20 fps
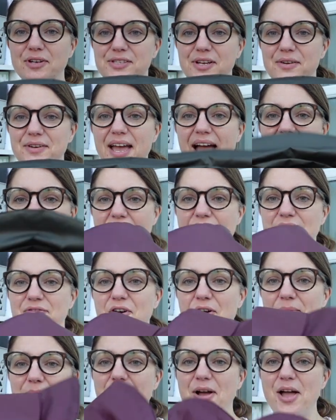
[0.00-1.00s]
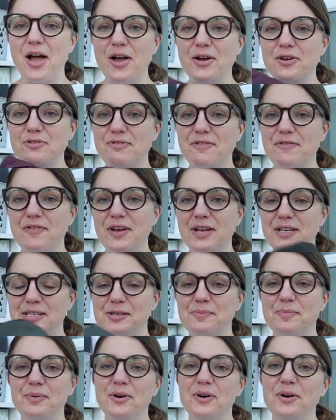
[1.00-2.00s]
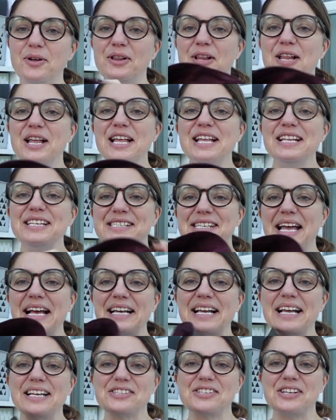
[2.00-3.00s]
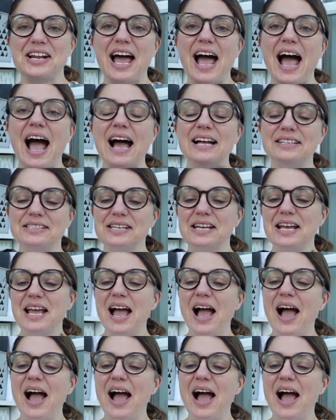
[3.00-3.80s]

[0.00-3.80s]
So yeah, I've got my own reversible sandcastle hat,